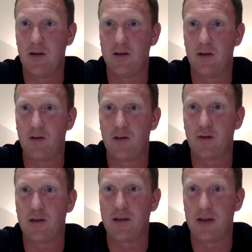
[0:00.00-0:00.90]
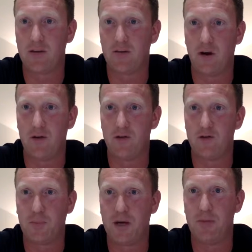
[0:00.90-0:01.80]
there's over
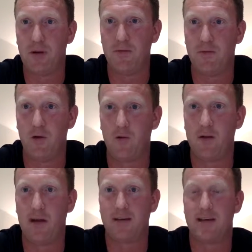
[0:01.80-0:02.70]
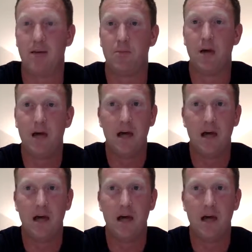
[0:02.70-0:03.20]
3,500 people involved in that team.